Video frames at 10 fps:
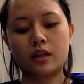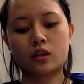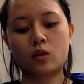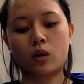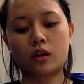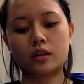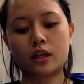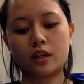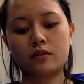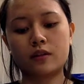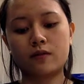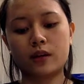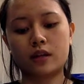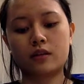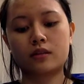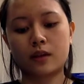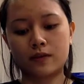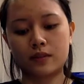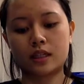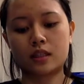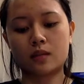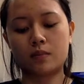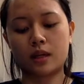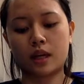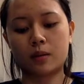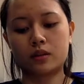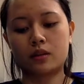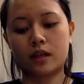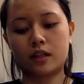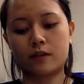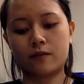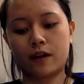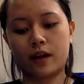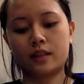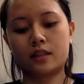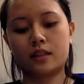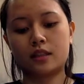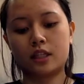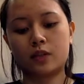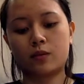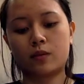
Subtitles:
He has qualitative deficits in being able to identify sensation